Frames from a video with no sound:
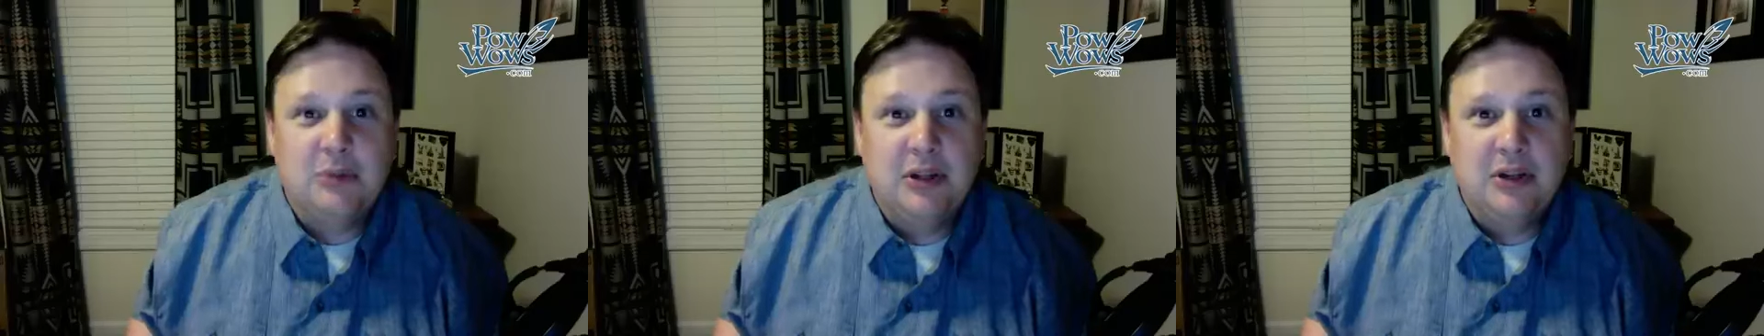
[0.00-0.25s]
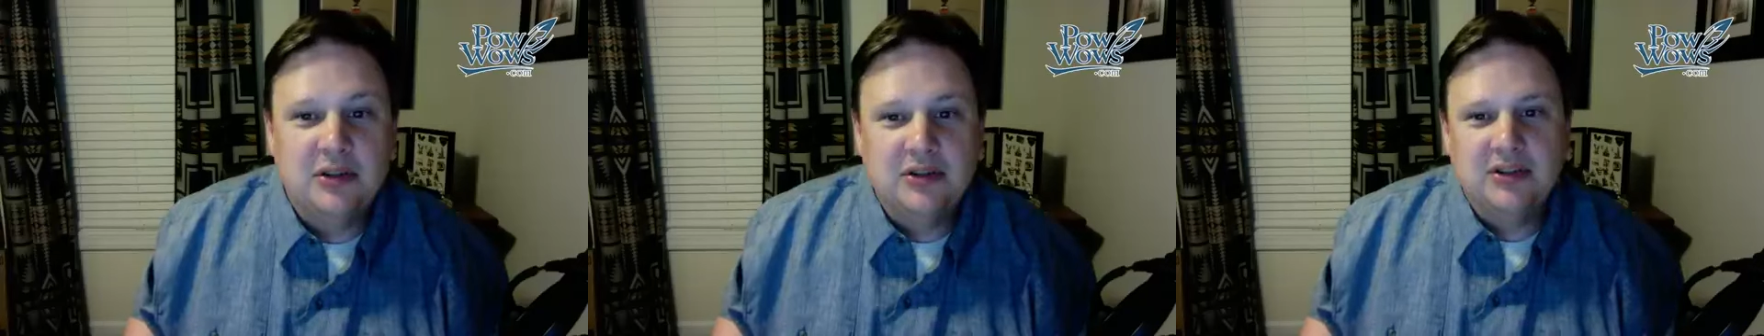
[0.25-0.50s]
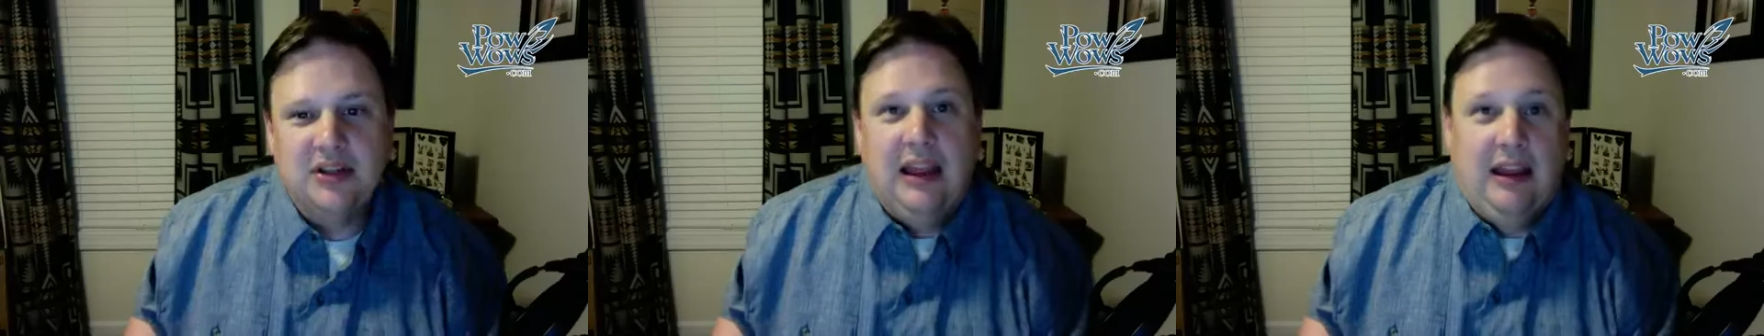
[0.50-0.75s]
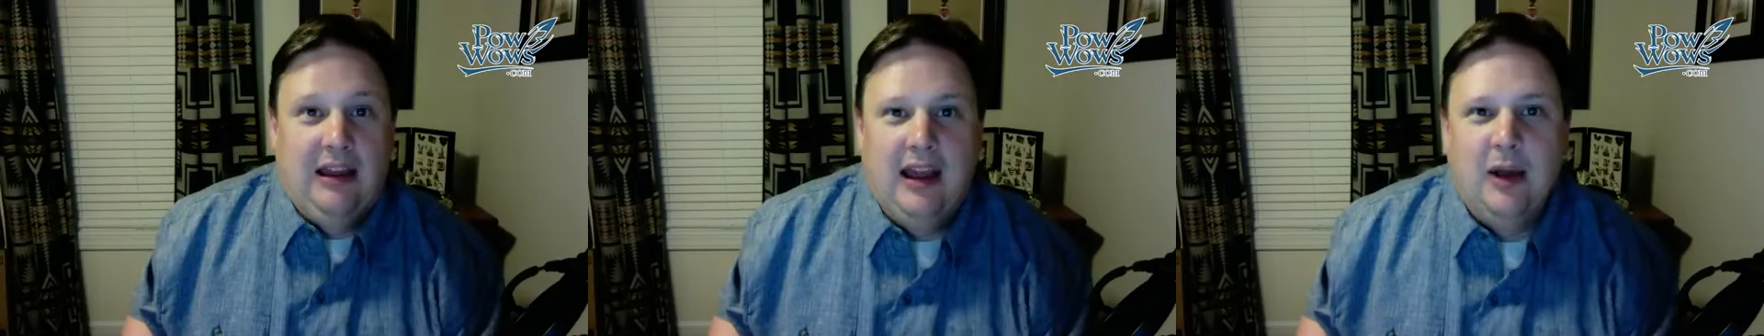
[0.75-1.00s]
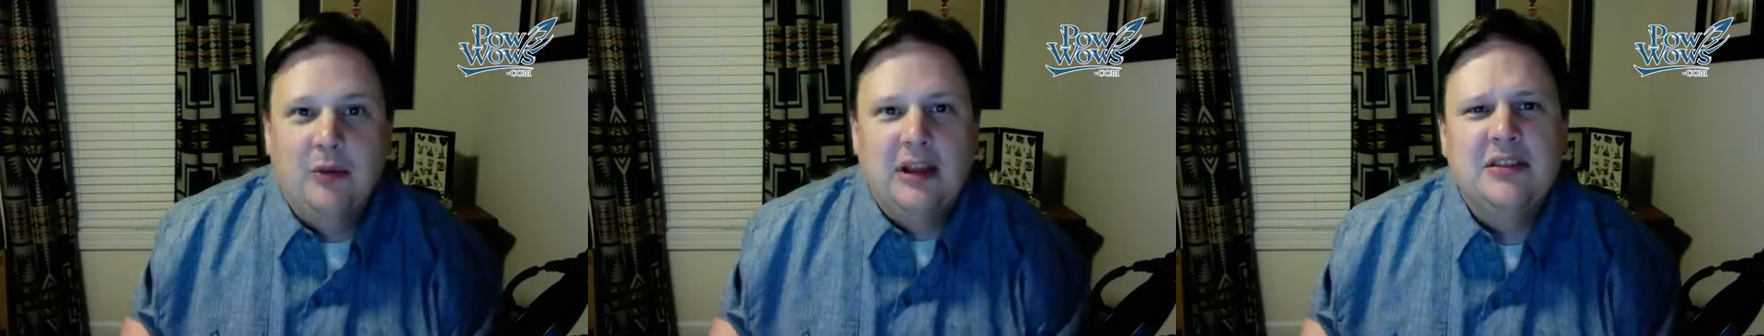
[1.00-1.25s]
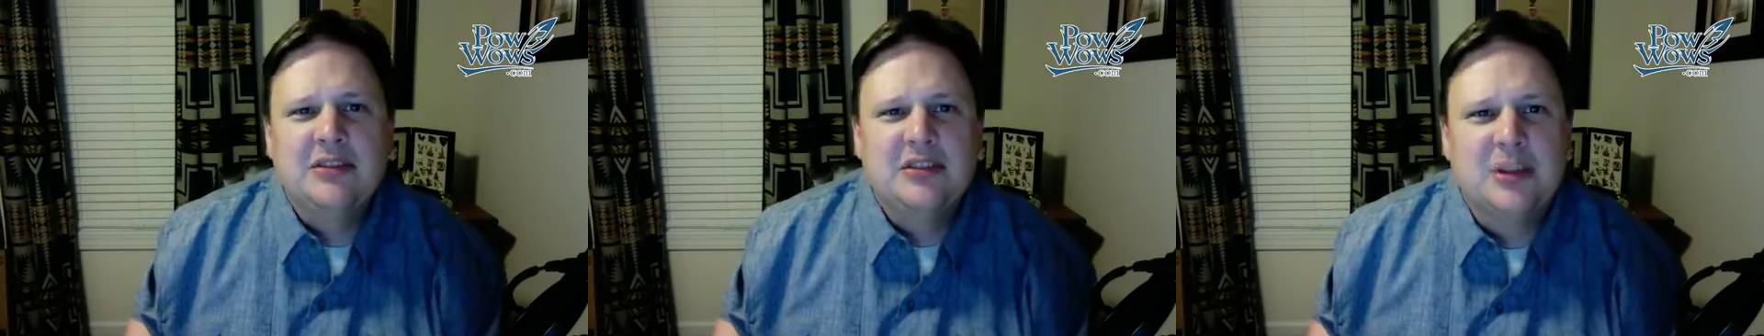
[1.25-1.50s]
be curious how
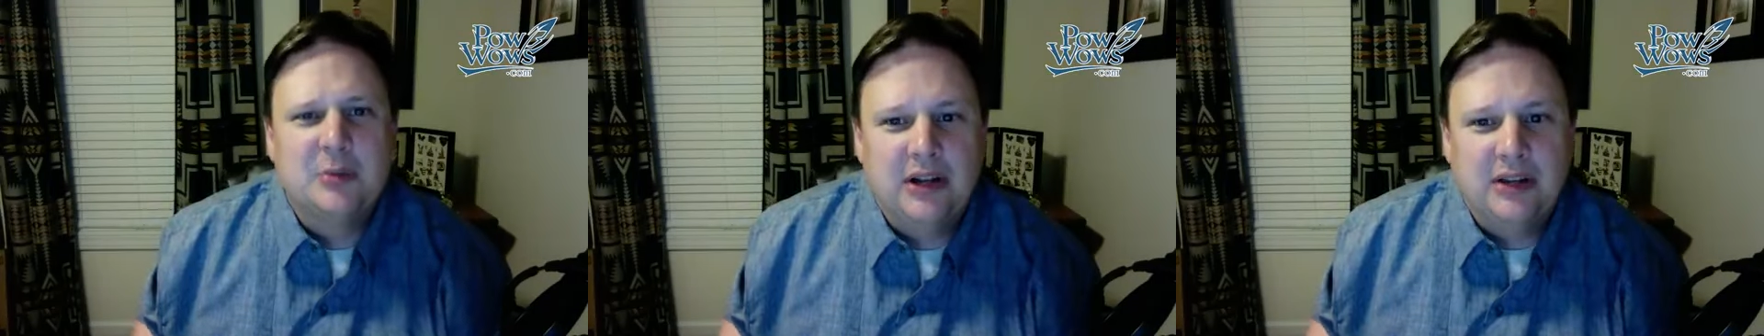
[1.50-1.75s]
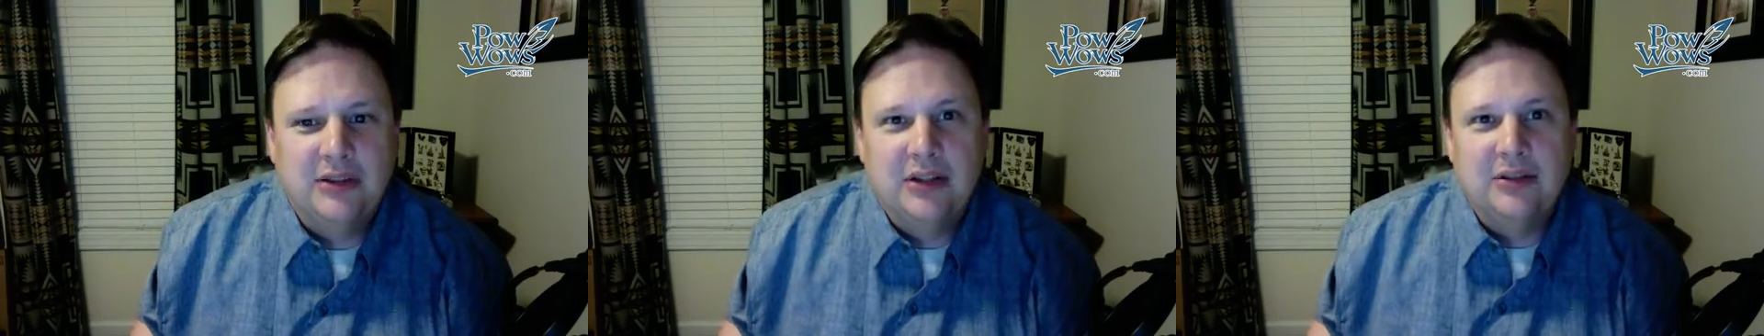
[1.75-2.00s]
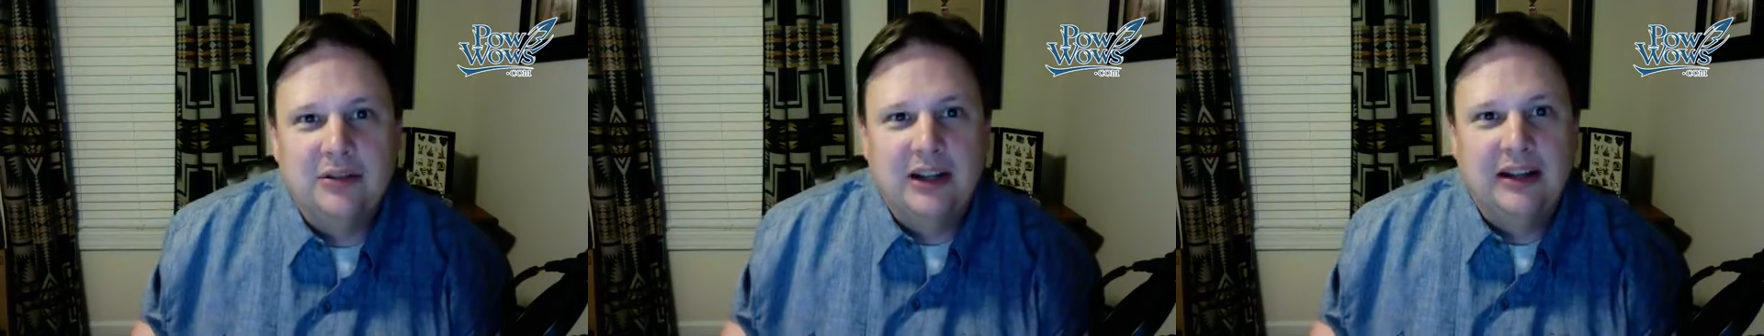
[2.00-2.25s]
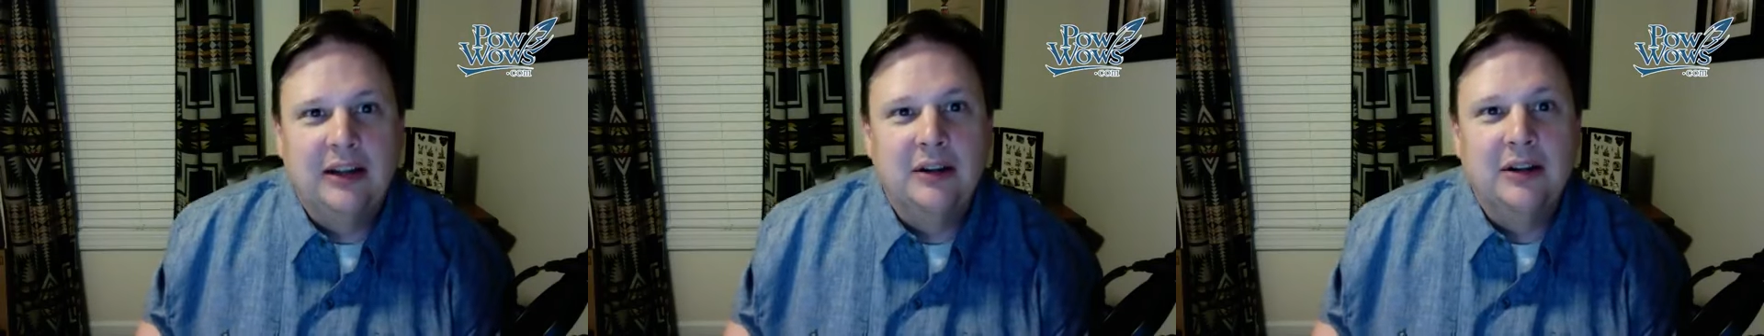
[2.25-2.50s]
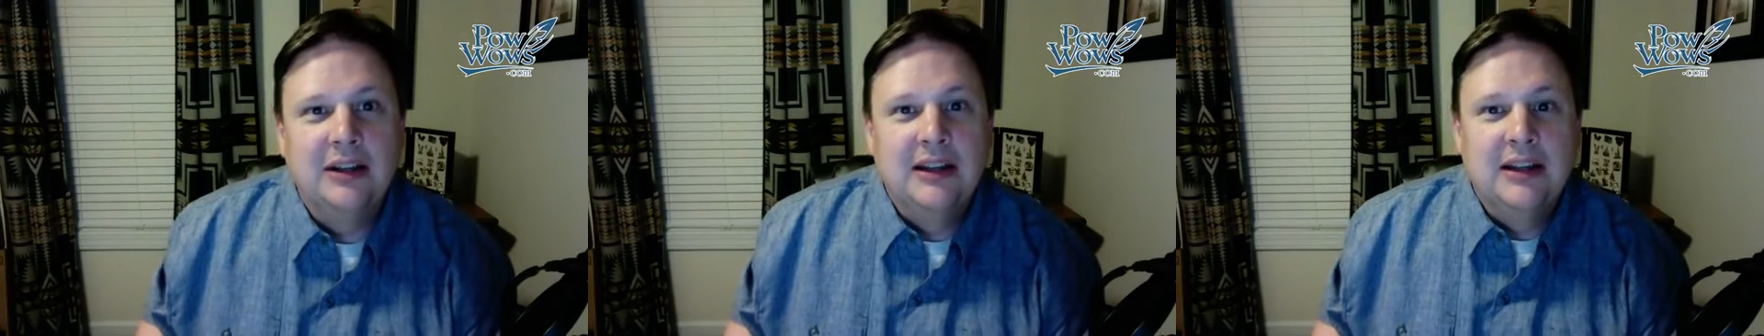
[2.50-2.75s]
how's the summer out there right now.